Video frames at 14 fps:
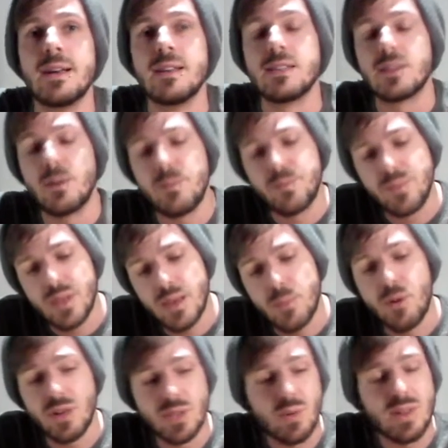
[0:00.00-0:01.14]
So yeah,
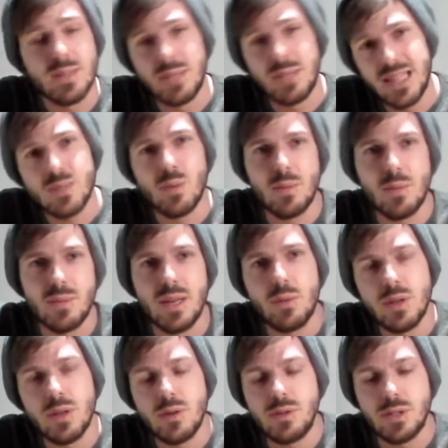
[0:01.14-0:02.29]
price-wise, I mean, that's what I'm thinking
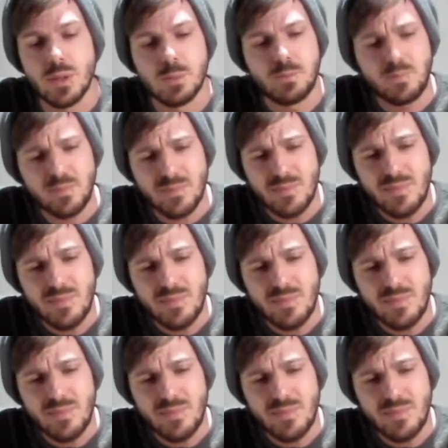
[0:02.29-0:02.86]
with those two.